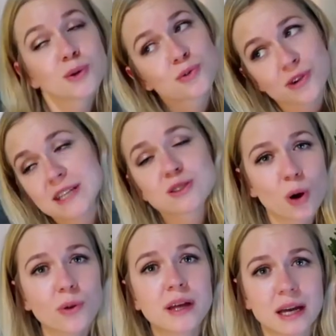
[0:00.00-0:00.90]
So Grace
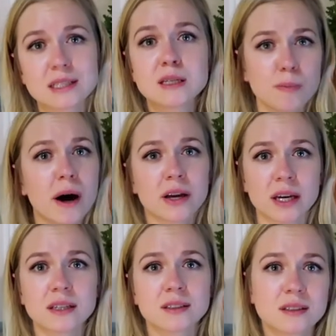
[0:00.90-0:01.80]
called that
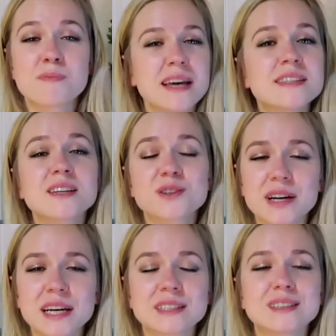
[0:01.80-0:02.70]
debugging. Amazing
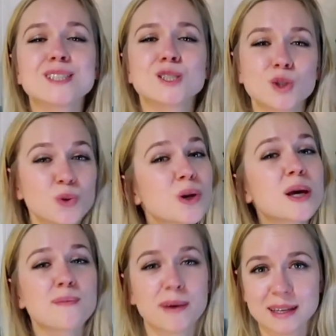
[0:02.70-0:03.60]
Grace is
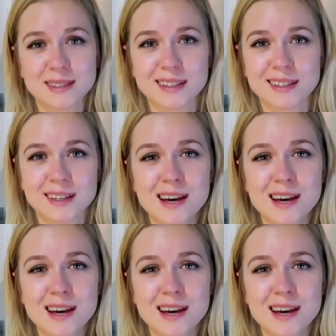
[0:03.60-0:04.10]
truly amazing.